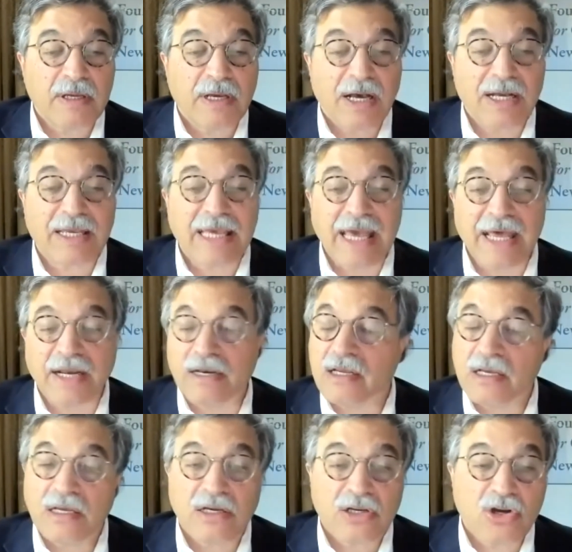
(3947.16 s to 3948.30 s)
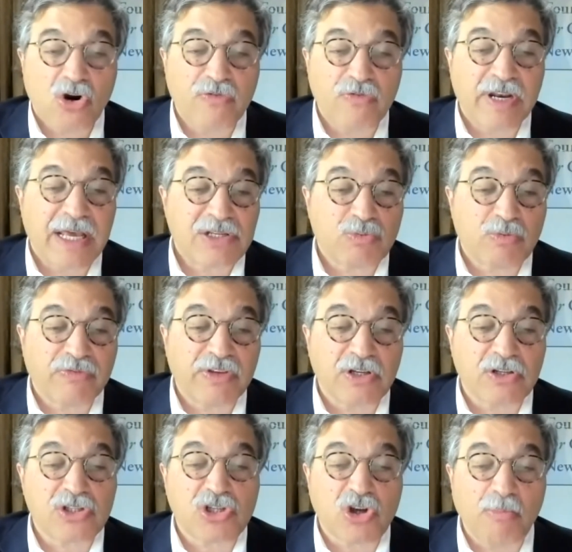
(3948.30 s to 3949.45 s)
Again, COVID has
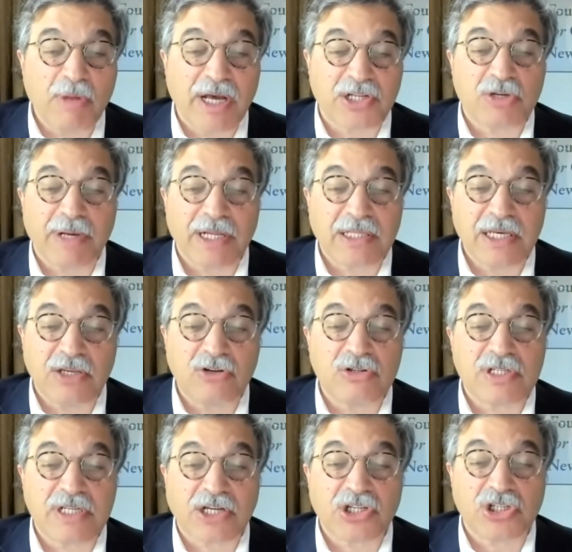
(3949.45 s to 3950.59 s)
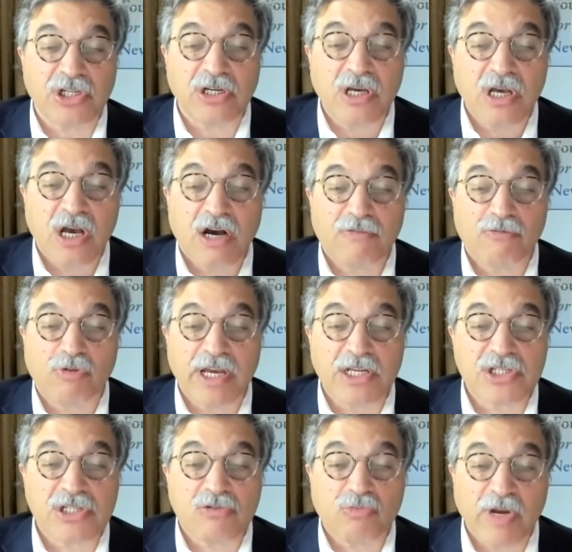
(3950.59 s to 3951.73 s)
revealed so much about the intersection of
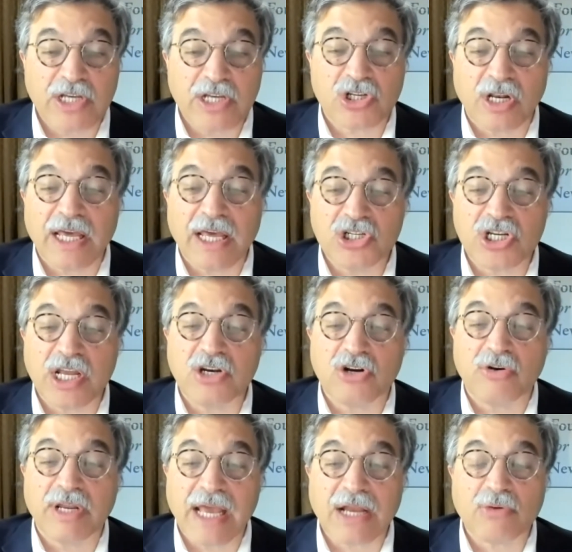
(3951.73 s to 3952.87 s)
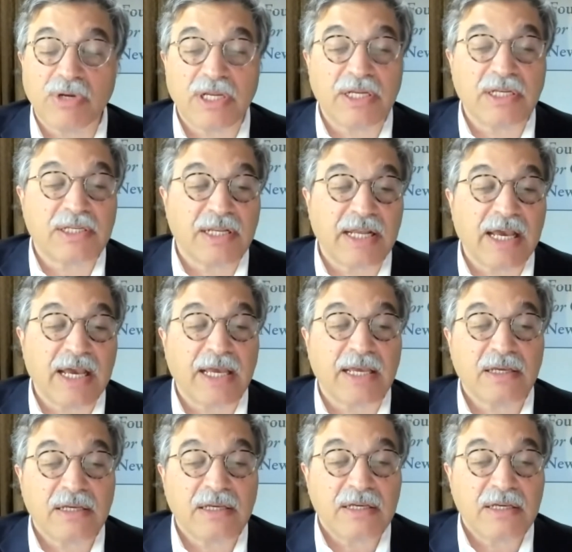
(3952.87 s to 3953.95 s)
racial and gender inequity today.